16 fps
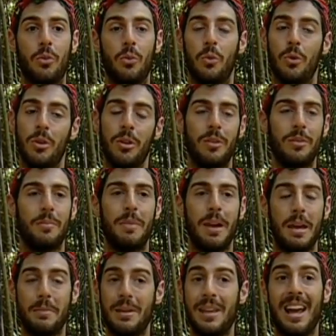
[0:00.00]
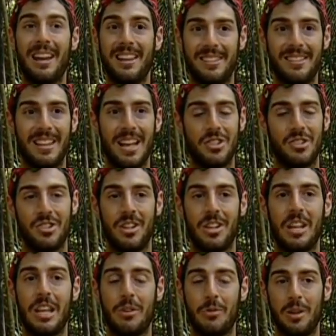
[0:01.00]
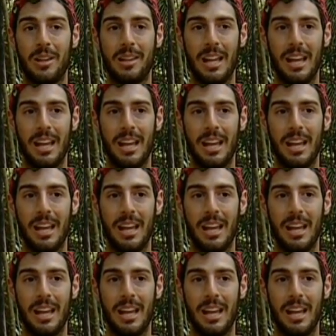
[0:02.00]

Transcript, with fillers: would pay me any attention in real